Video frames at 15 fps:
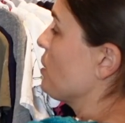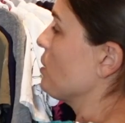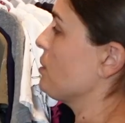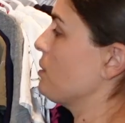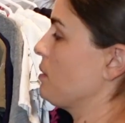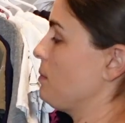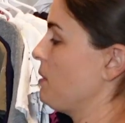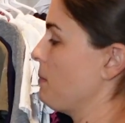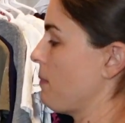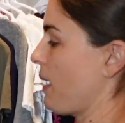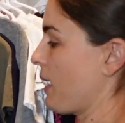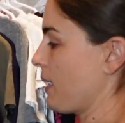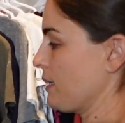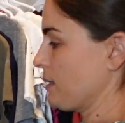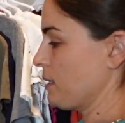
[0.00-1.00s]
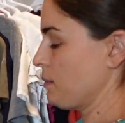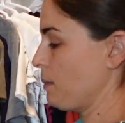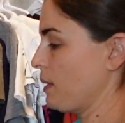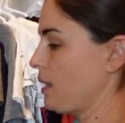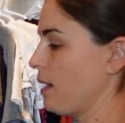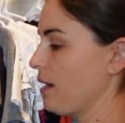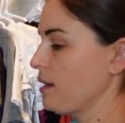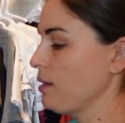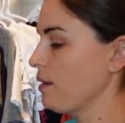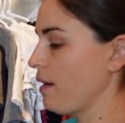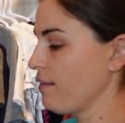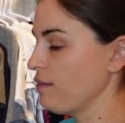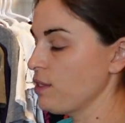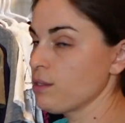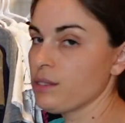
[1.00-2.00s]
used to be Matt's, but
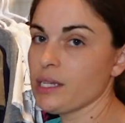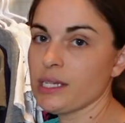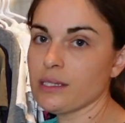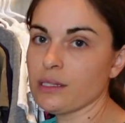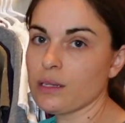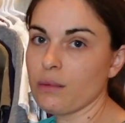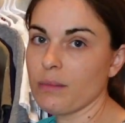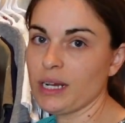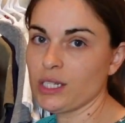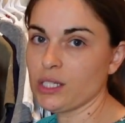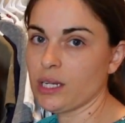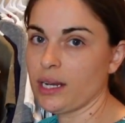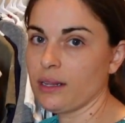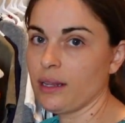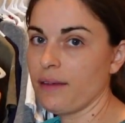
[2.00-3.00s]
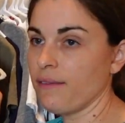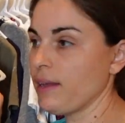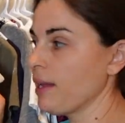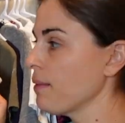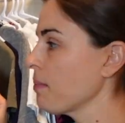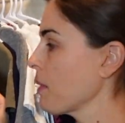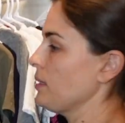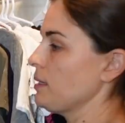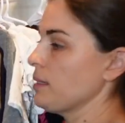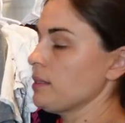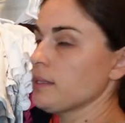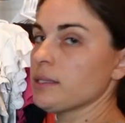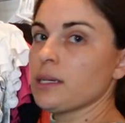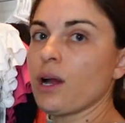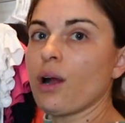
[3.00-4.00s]
I've used it so much and I love it.
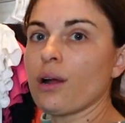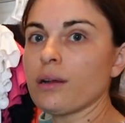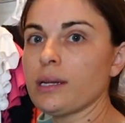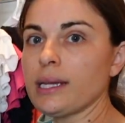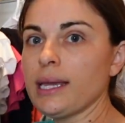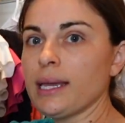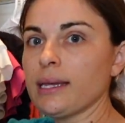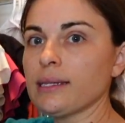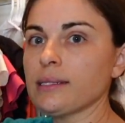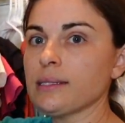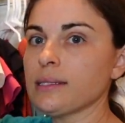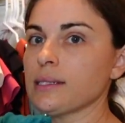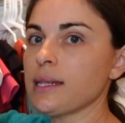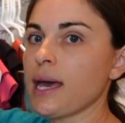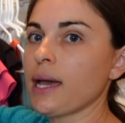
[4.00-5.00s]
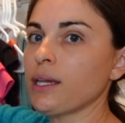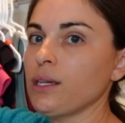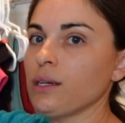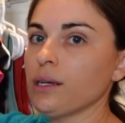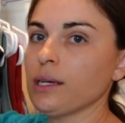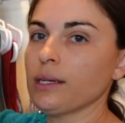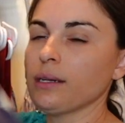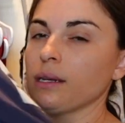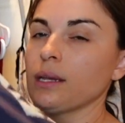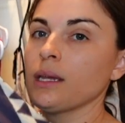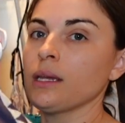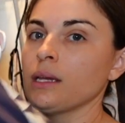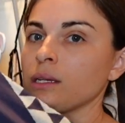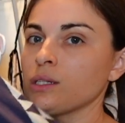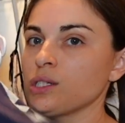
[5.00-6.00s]
These cardigans that you can
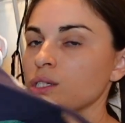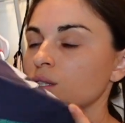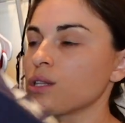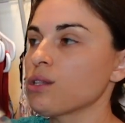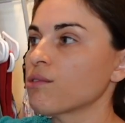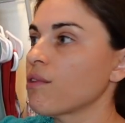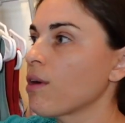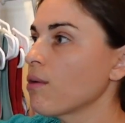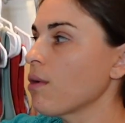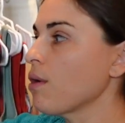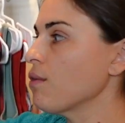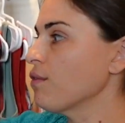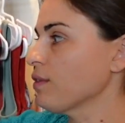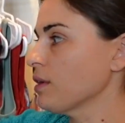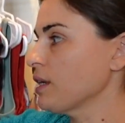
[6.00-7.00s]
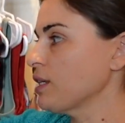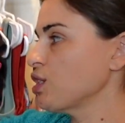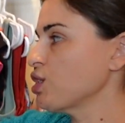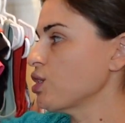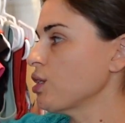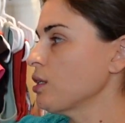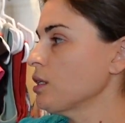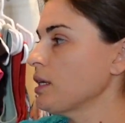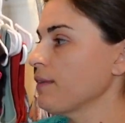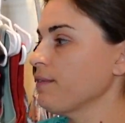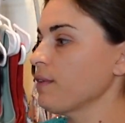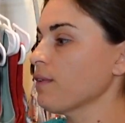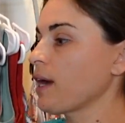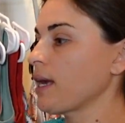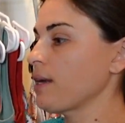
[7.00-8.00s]
just throw over a shirt if
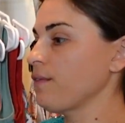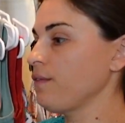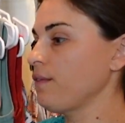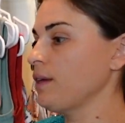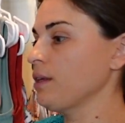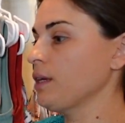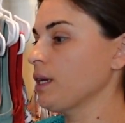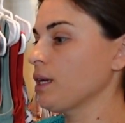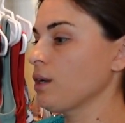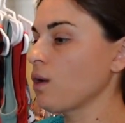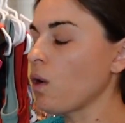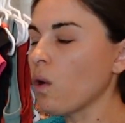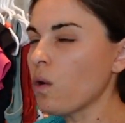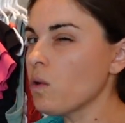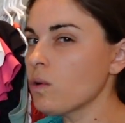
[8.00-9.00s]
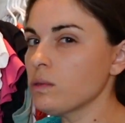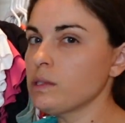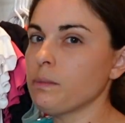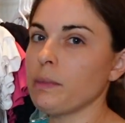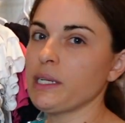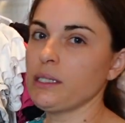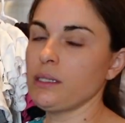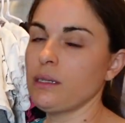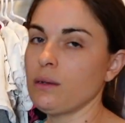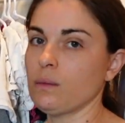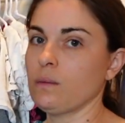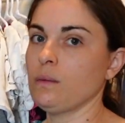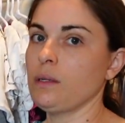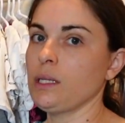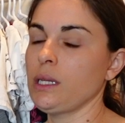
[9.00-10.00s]
you're kind of feeling cold, but you don't
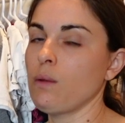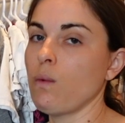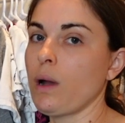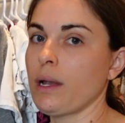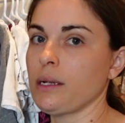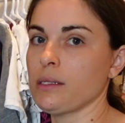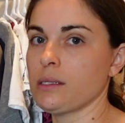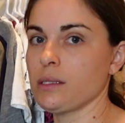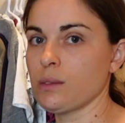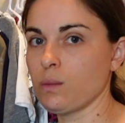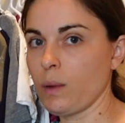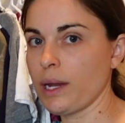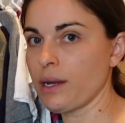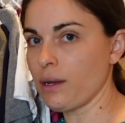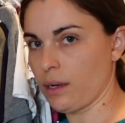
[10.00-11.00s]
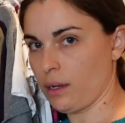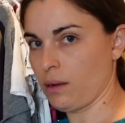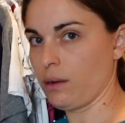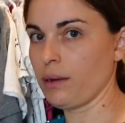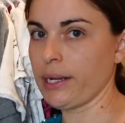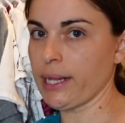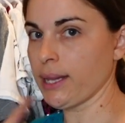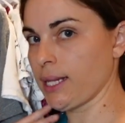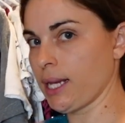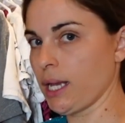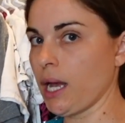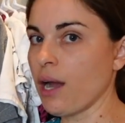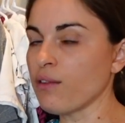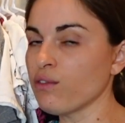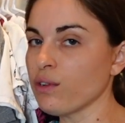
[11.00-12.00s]
really want a sweater or anything
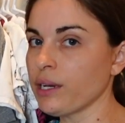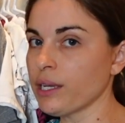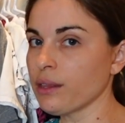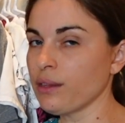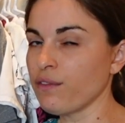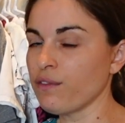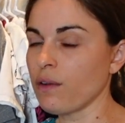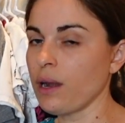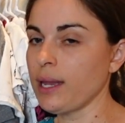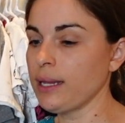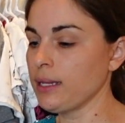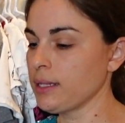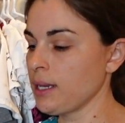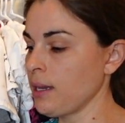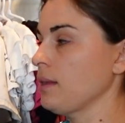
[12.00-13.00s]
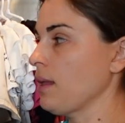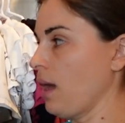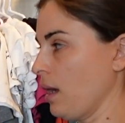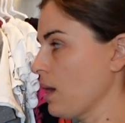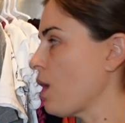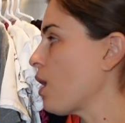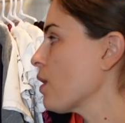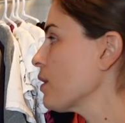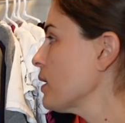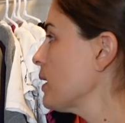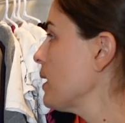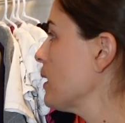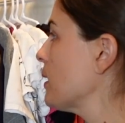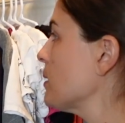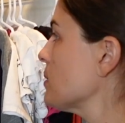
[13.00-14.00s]
covering the front. A
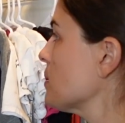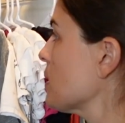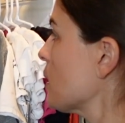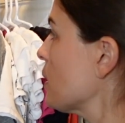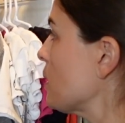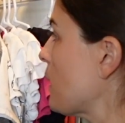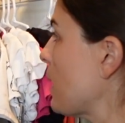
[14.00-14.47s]
cardigan is a good